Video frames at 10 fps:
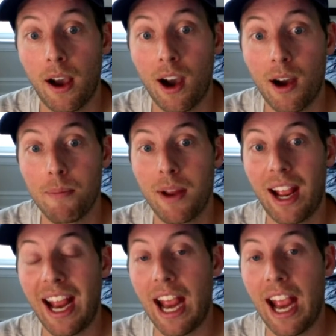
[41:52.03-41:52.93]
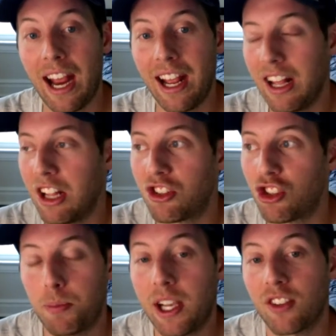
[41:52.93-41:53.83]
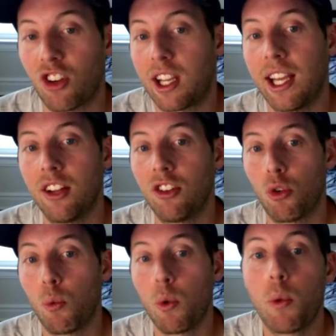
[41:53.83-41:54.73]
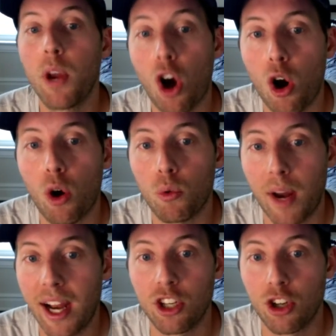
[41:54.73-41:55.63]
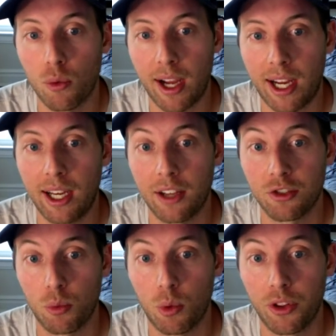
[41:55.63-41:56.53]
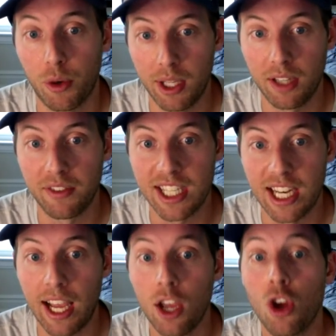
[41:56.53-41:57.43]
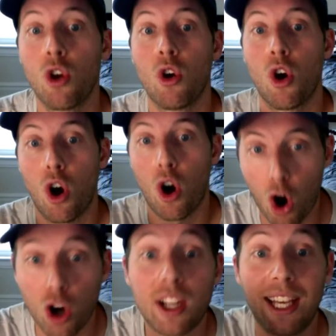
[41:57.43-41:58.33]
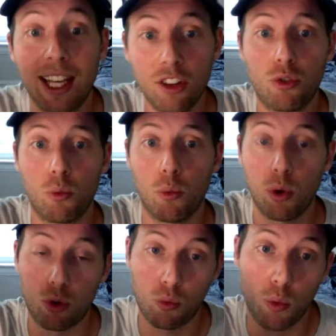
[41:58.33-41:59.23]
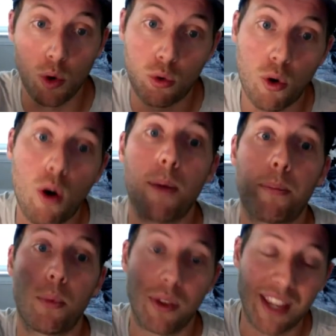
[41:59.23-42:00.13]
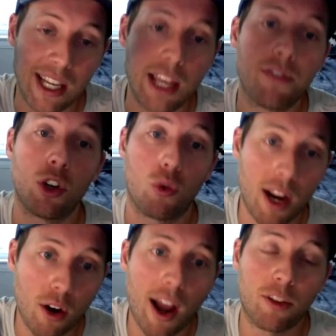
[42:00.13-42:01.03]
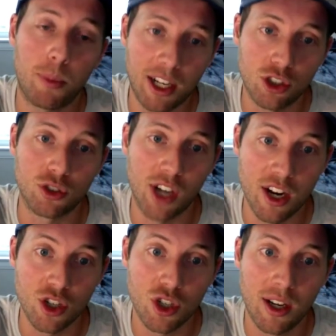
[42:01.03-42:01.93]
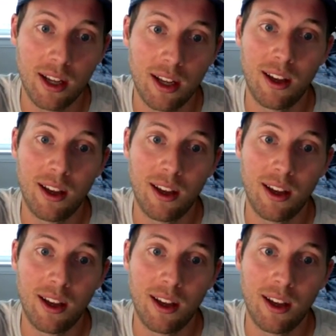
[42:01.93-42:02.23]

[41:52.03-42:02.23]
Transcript: Um, it's just because our kids, we already don't recognize the world that we live in today. Our kids will, will grow up with an even greater exponential change,